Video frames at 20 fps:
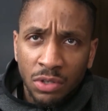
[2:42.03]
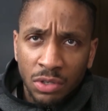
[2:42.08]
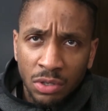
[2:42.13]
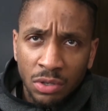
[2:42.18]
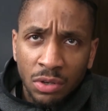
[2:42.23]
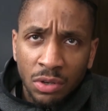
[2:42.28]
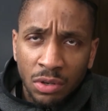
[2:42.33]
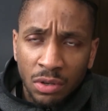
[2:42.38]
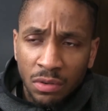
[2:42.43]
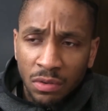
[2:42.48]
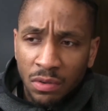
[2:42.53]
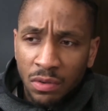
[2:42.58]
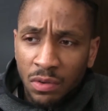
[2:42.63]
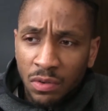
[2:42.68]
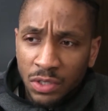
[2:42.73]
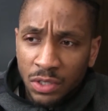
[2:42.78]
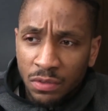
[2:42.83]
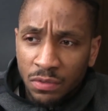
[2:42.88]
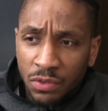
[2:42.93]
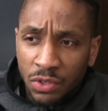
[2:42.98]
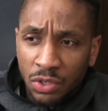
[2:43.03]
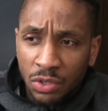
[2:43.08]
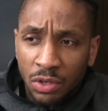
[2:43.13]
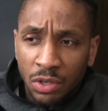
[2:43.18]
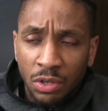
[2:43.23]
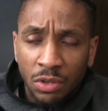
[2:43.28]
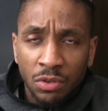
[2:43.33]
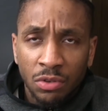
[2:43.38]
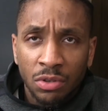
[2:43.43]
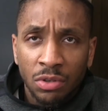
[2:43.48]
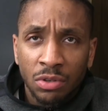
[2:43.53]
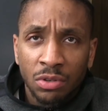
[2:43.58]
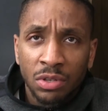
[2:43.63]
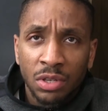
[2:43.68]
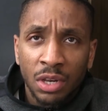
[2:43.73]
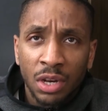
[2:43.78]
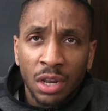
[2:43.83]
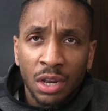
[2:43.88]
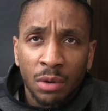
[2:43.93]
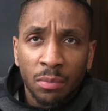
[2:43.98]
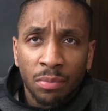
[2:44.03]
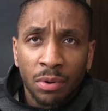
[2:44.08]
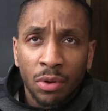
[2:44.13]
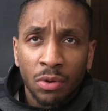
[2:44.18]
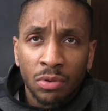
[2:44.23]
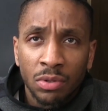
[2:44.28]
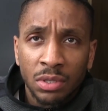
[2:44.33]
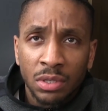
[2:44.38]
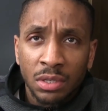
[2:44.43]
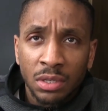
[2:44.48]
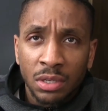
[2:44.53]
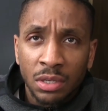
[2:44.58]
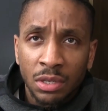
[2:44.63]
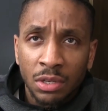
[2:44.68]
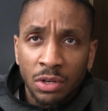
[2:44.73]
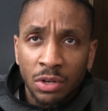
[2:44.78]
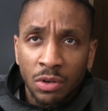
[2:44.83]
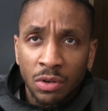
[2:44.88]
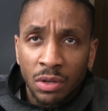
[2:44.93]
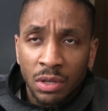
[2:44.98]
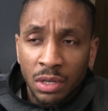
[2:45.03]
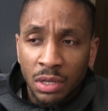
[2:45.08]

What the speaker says: For sure. You see their approach, and